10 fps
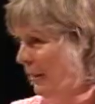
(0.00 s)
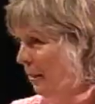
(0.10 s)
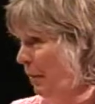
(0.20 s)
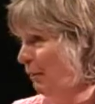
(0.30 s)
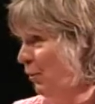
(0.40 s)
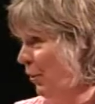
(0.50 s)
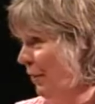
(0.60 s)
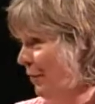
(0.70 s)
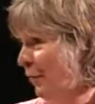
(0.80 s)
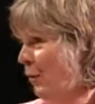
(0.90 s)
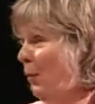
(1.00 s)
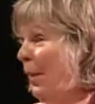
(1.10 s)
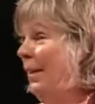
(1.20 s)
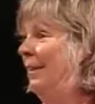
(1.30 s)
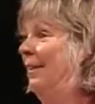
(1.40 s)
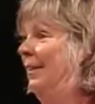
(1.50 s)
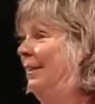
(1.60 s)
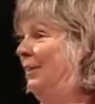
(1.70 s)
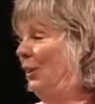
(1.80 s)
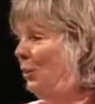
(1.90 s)
people are looking for a quick
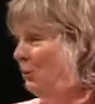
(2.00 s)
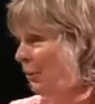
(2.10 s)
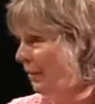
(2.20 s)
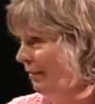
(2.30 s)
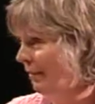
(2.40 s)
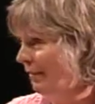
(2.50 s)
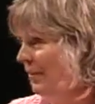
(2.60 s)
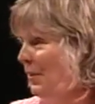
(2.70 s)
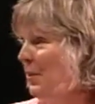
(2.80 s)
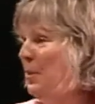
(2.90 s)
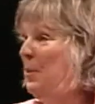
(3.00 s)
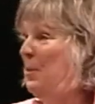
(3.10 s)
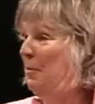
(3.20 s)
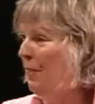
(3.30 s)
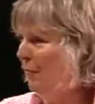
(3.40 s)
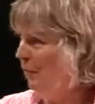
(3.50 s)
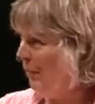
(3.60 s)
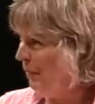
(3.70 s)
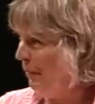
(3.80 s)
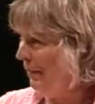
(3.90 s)
solution. But if they're
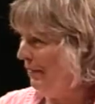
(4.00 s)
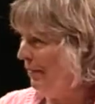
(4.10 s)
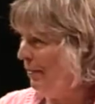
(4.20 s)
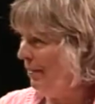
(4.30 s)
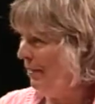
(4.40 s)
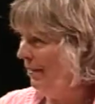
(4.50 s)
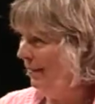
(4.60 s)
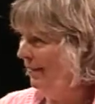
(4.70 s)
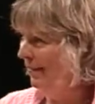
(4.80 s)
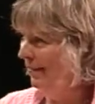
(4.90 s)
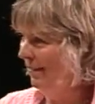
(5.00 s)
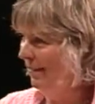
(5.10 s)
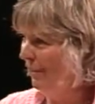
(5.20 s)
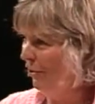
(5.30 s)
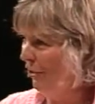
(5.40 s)
willing to put the time in, there are